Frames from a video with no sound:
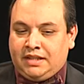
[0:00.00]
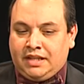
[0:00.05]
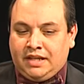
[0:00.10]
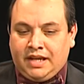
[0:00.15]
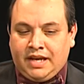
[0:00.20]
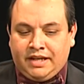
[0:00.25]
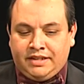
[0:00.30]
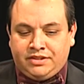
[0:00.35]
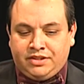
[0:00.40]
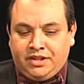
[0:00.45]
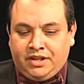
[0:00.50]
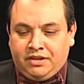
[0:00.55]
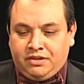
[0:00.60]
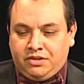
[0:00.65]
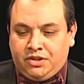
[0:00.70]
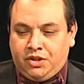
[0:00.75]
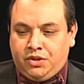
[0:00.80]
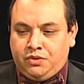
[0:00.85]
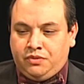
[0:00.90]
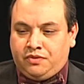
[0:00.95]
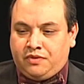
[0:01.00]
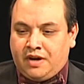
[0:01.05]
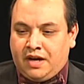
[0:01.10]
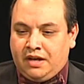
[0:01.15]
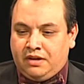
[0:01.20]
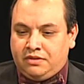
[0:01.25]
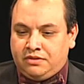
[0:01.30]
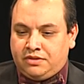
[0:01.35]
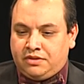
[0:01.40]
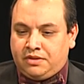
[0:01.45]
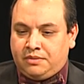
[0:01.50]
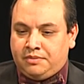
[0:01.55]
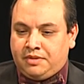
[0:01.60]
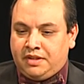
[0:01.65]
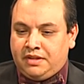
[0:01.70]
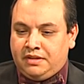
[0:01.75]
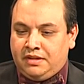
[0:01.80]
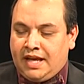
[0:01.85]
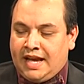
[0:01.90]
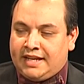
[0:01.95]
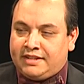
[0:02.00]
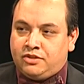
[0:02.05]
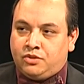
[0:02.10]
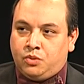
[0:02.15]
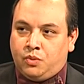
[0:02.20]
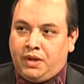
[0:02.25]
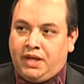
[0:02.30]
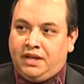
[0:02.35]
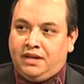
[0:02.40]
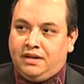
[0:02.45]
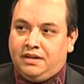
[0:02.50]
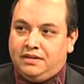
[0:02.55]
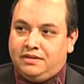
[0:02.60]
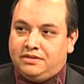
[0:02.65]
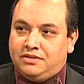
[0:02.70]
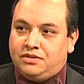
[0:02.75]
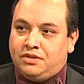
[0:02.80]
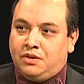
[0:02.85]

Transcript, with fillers: the ACLU filed something last week, mm -hmm.